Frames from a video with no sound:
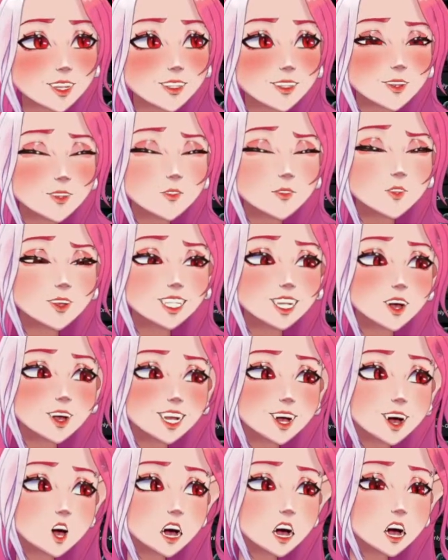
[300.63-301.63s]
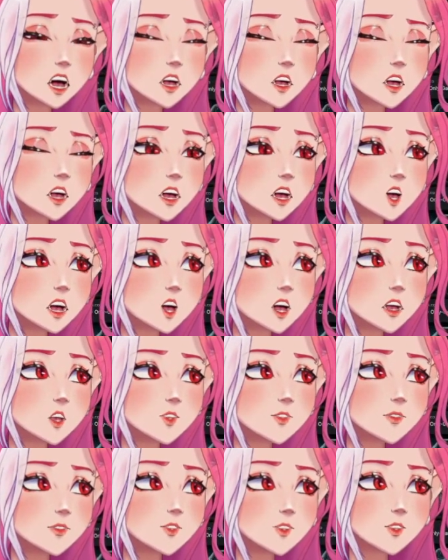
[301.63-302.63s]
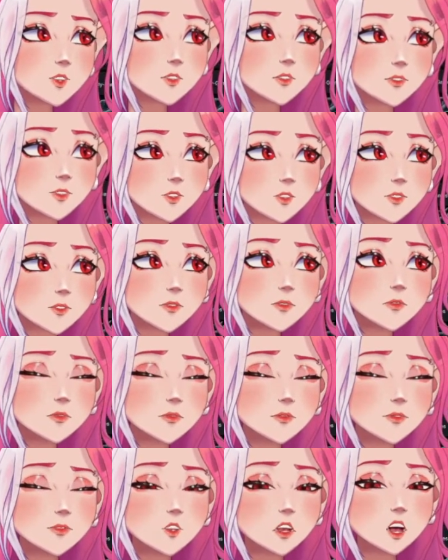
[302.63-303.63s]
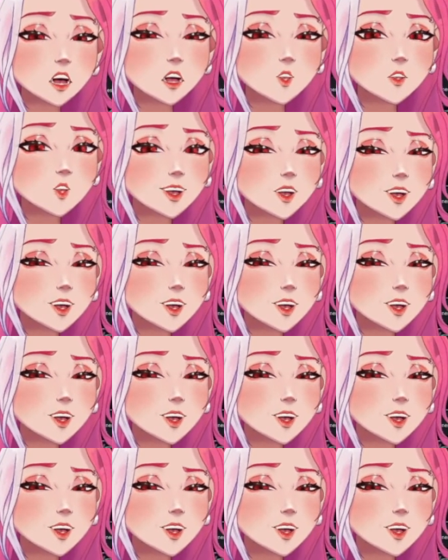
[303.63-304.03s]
Minotaur. That's not funny. Min.